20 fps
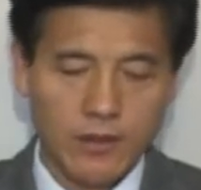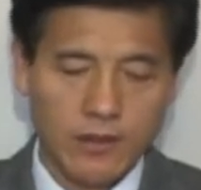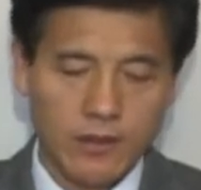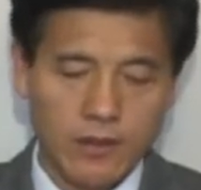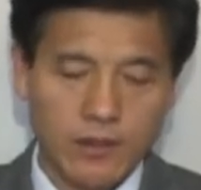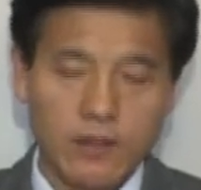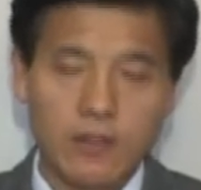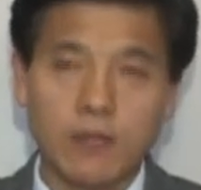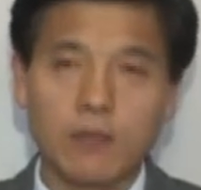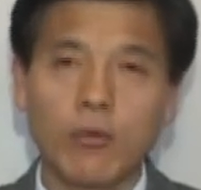
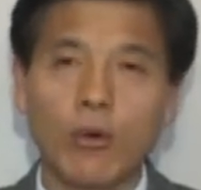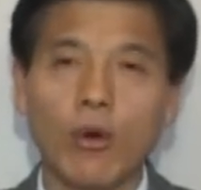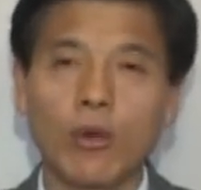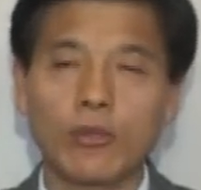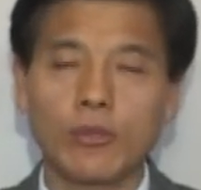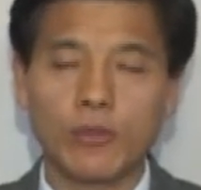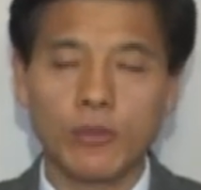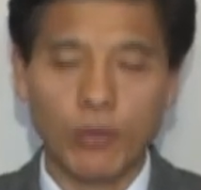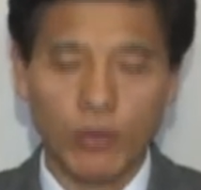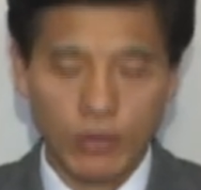we must
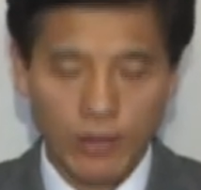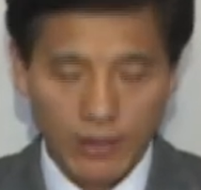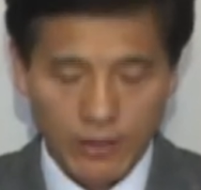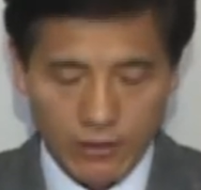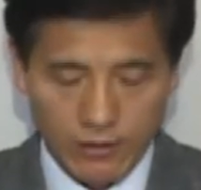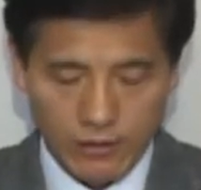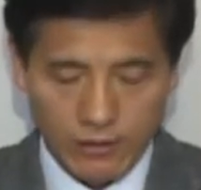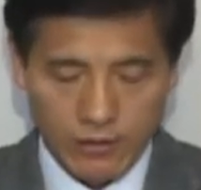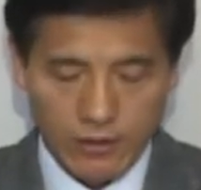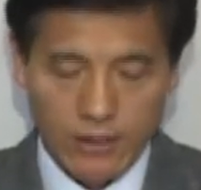
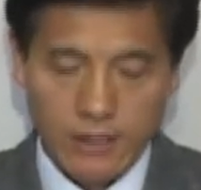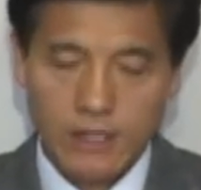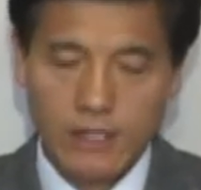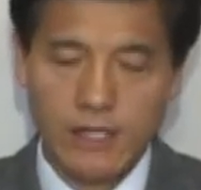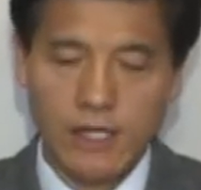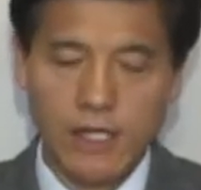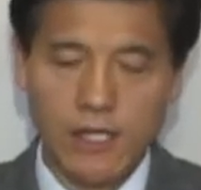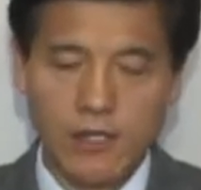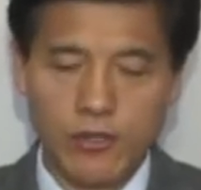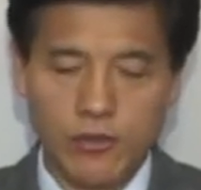rejoice
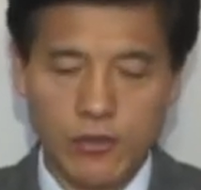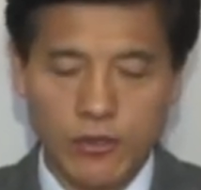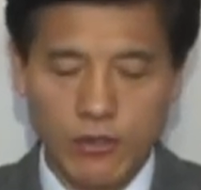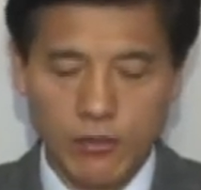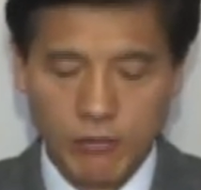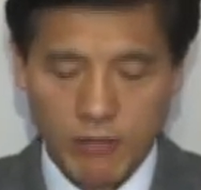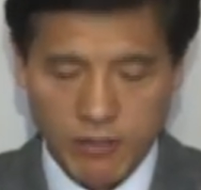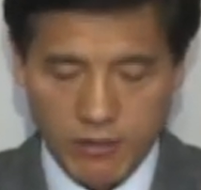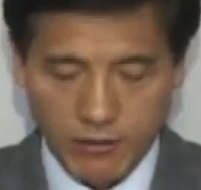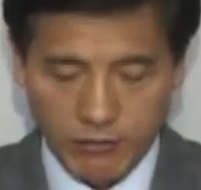
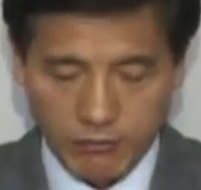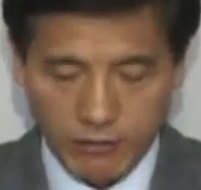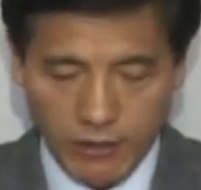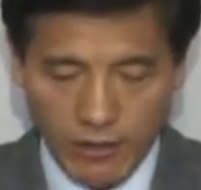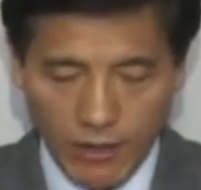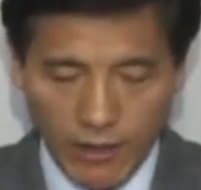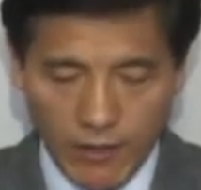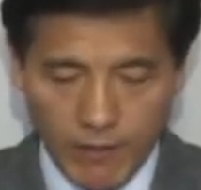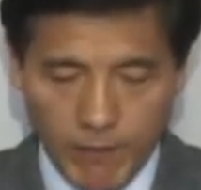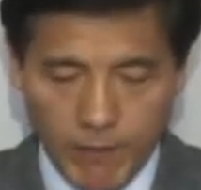over
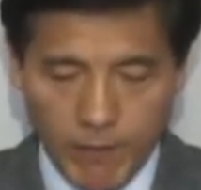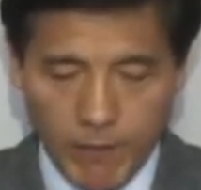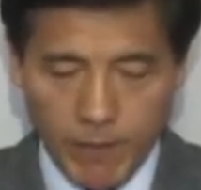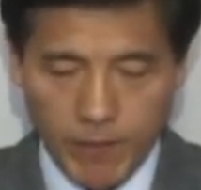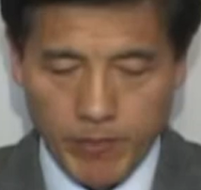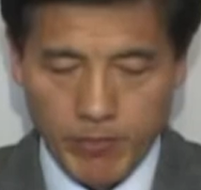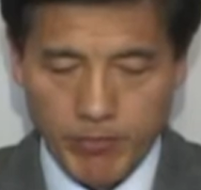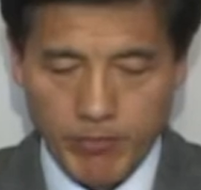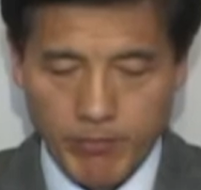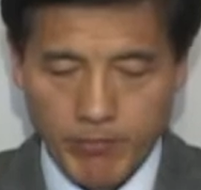greater
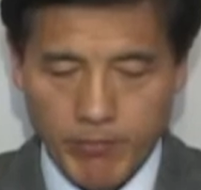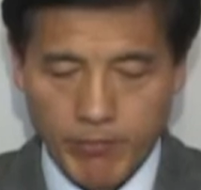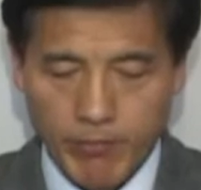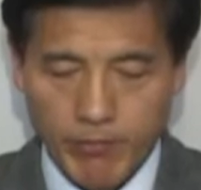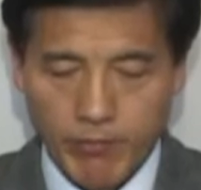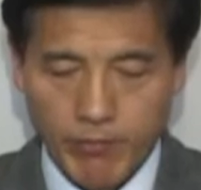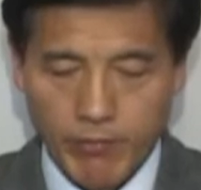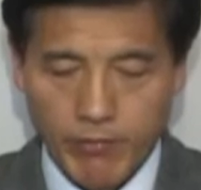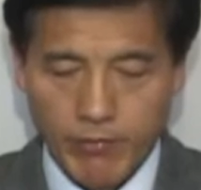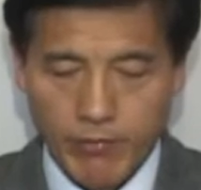
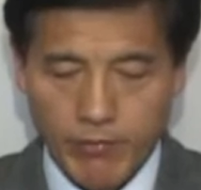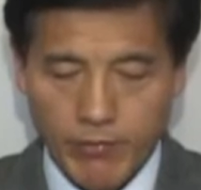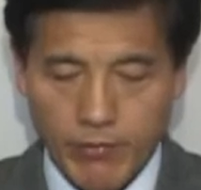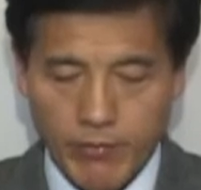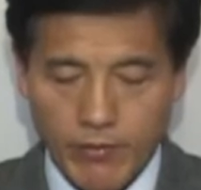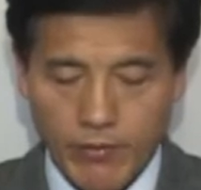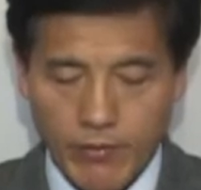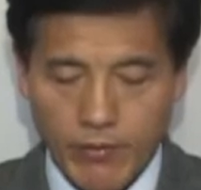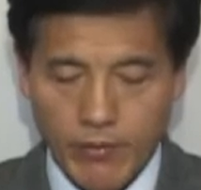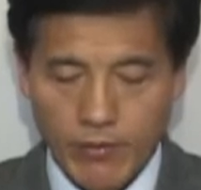sufferings
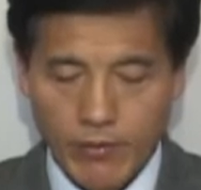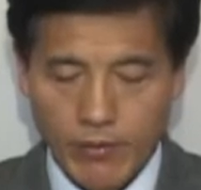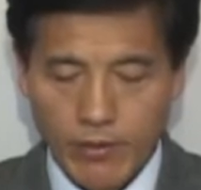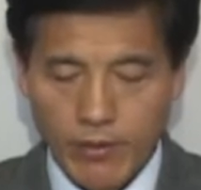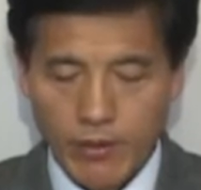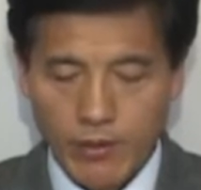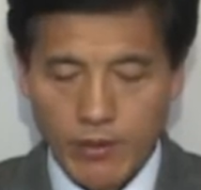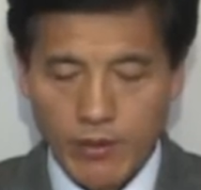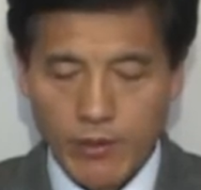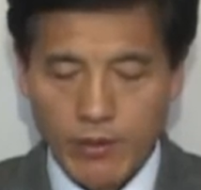than
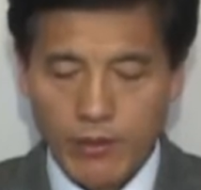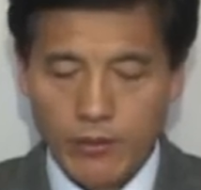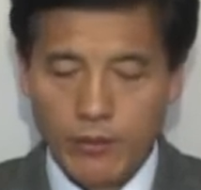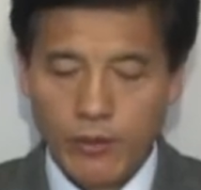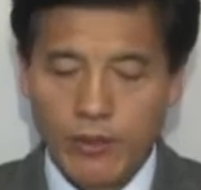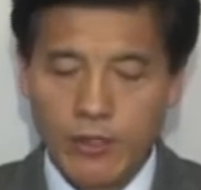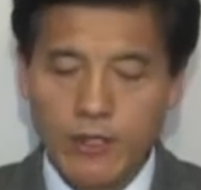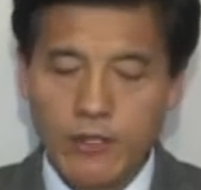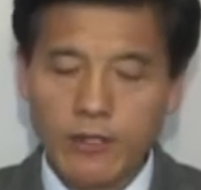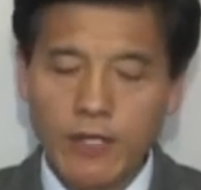
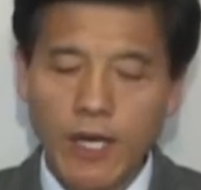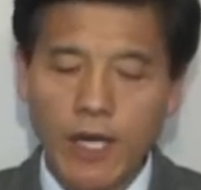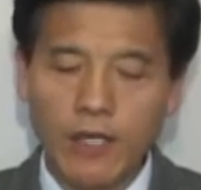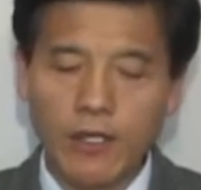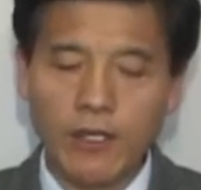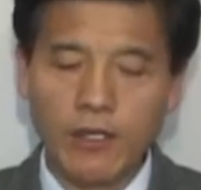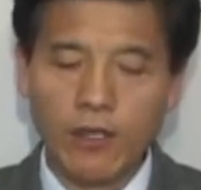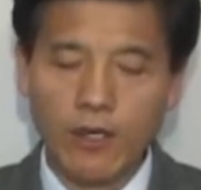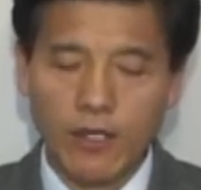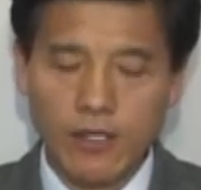lesser
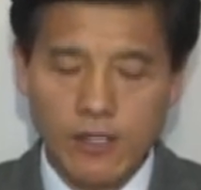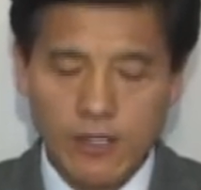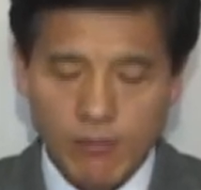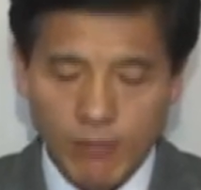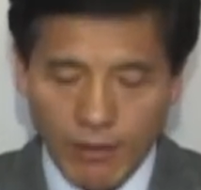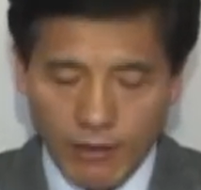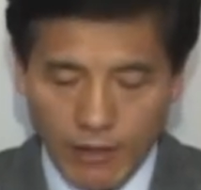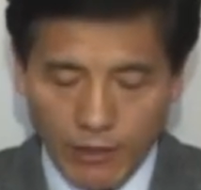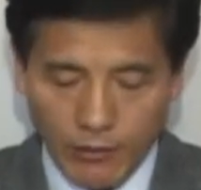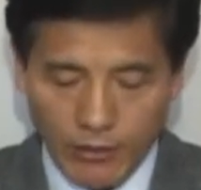
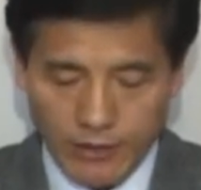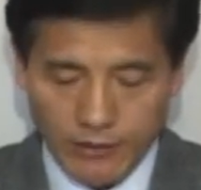sufferings.